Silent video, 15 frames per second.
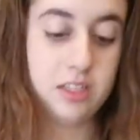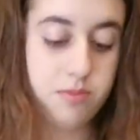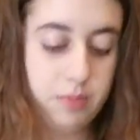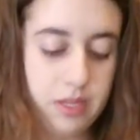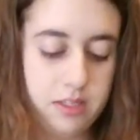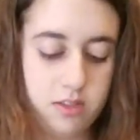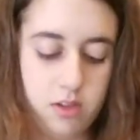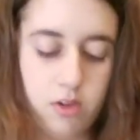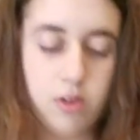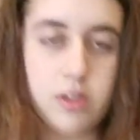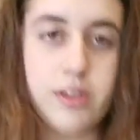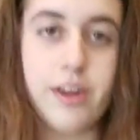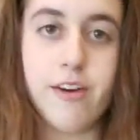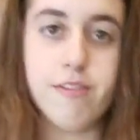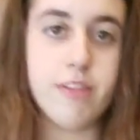makes the whole
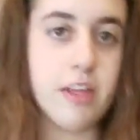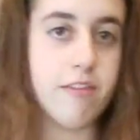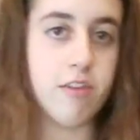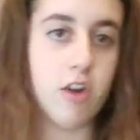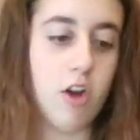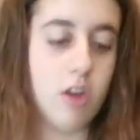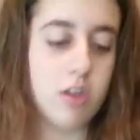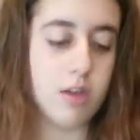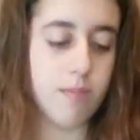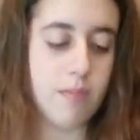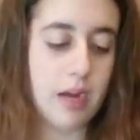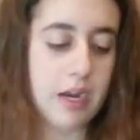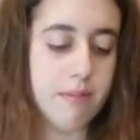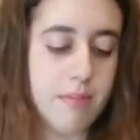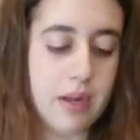entire flavor all
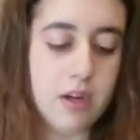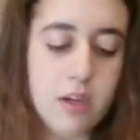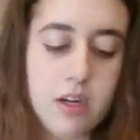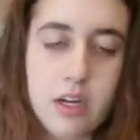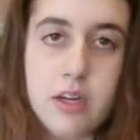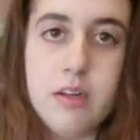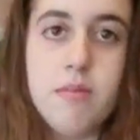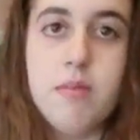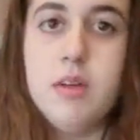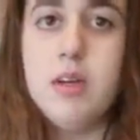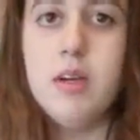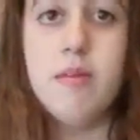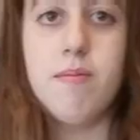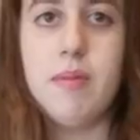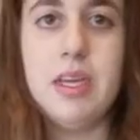combine better, and it
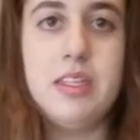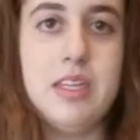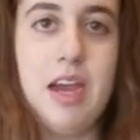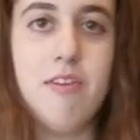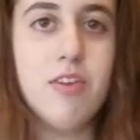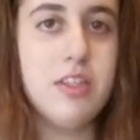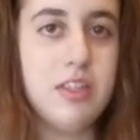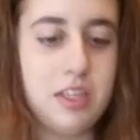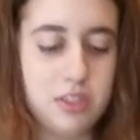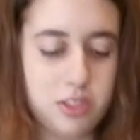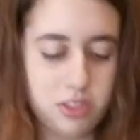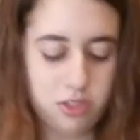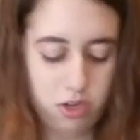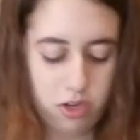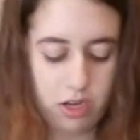makes everything
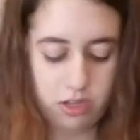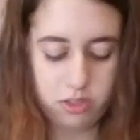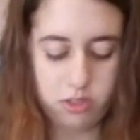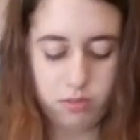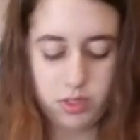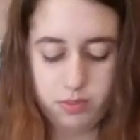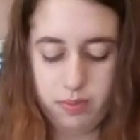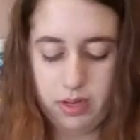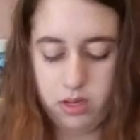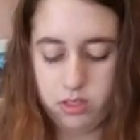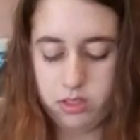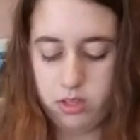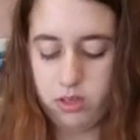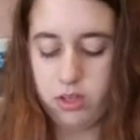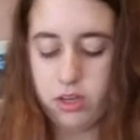just turn out so much better.
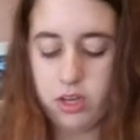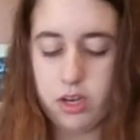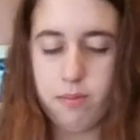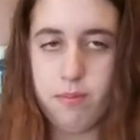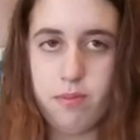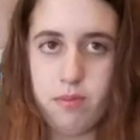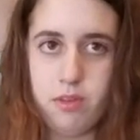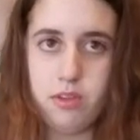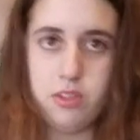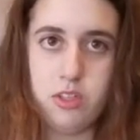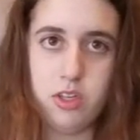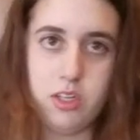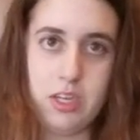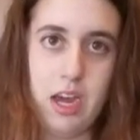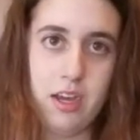So you're gonna use
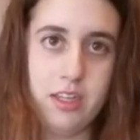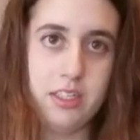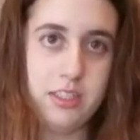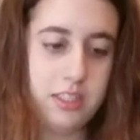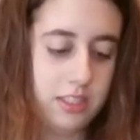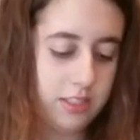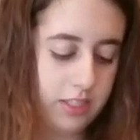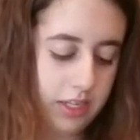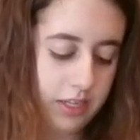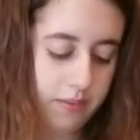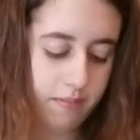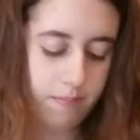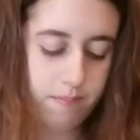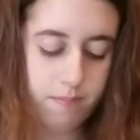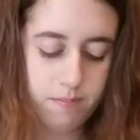your Italian seasoning.
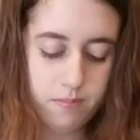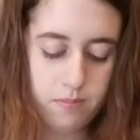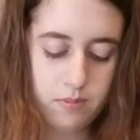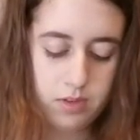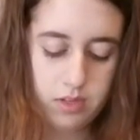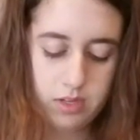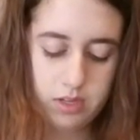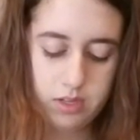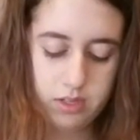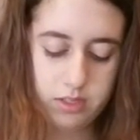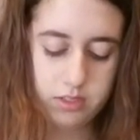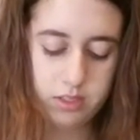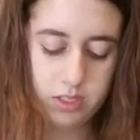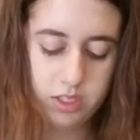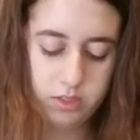You're
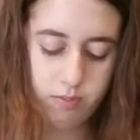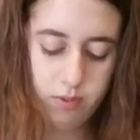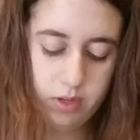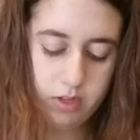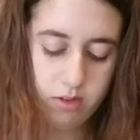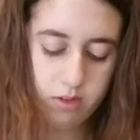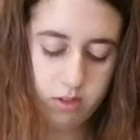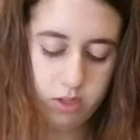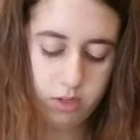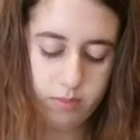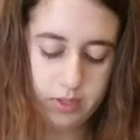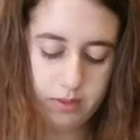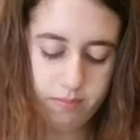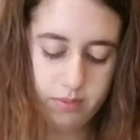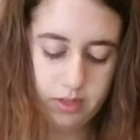just gonna sprinkle a little
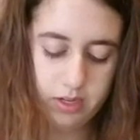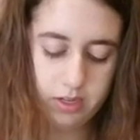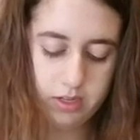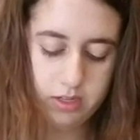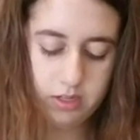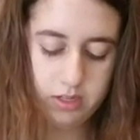bit up there.